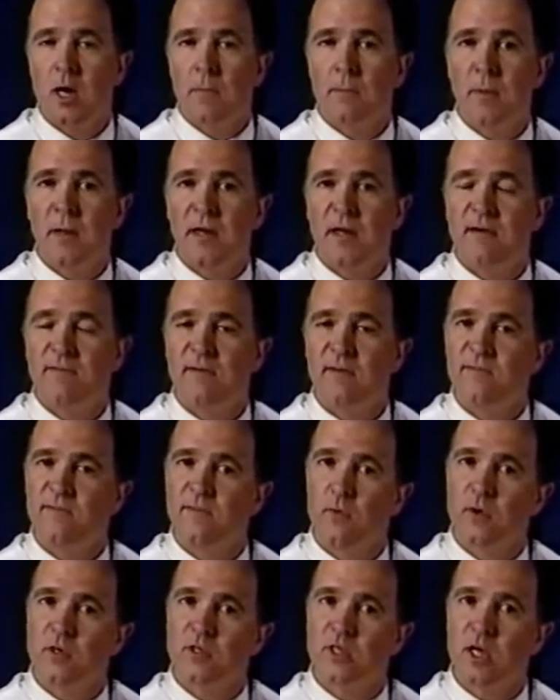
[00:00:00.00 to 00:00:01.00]
But if a
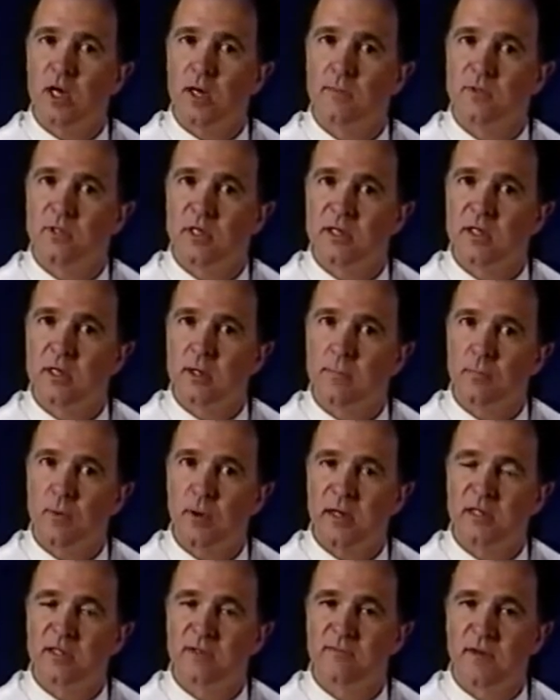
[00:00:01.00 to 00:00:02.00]
force comes in
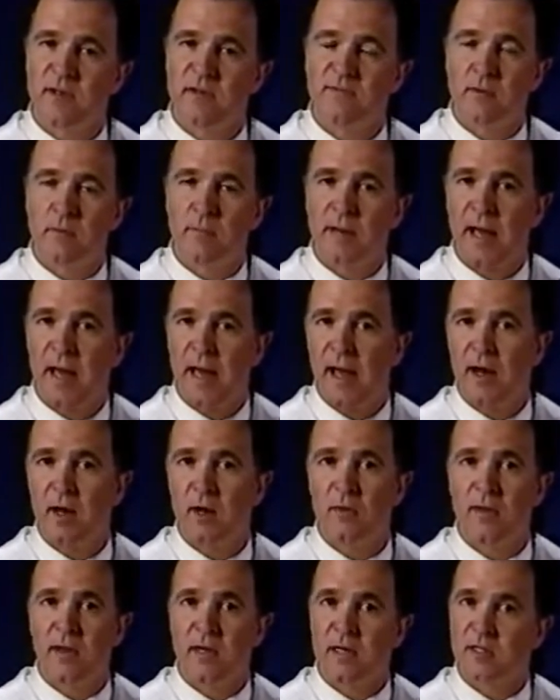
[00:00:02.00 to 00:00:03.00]
compressively from an
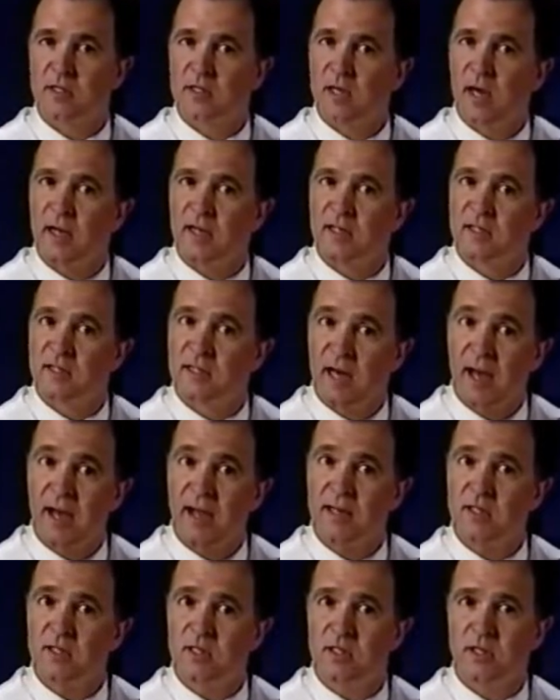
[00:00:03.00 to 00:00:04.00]
angle that it's not
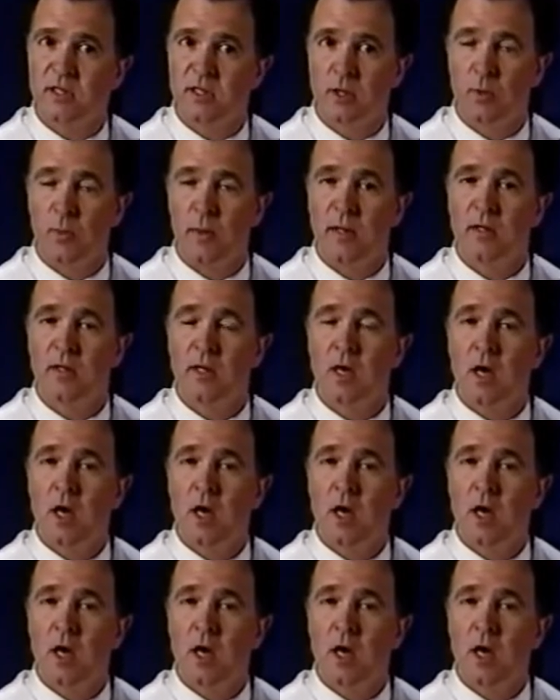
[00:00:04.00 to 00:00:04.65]
designed to deal with,